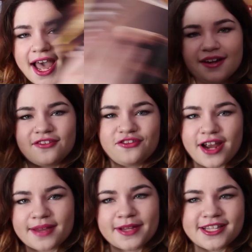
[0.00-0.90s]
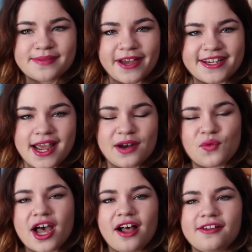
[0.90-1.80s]
and Fragments by Dan
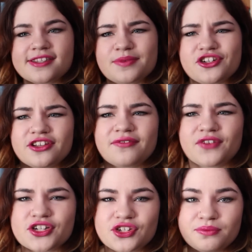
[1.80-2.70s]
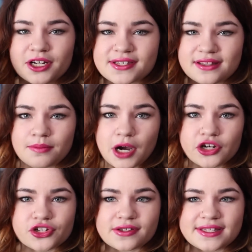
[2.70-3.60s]
Wells, which are the first two books in the
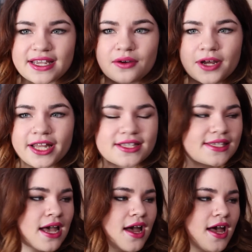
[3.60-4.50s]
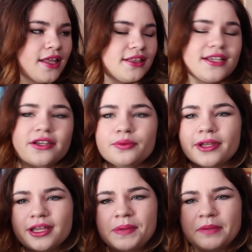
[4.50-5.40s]
partial sequence. These are
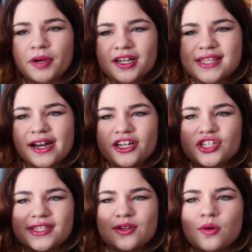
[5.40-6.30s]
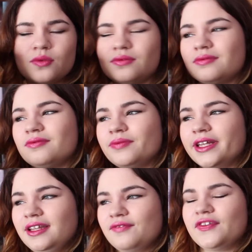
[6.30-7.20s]
really big books and I just don't
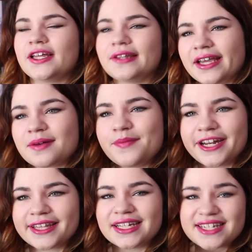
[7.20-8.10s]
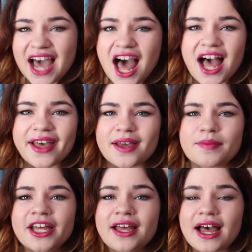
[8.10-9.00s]
really feel like committing the
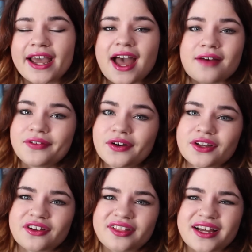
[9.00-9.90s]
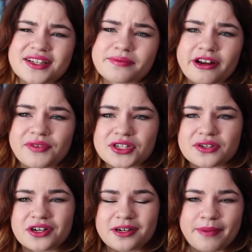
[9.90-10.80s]
time. I have heard good things, but I've
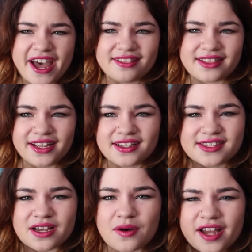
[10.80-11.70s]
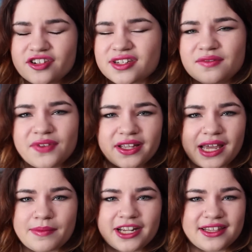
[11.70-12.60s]
also heard bad things, so I just don't feel
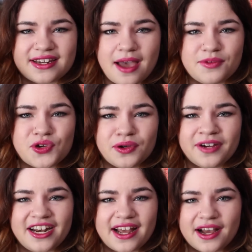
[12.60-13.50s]
like committing the time to it right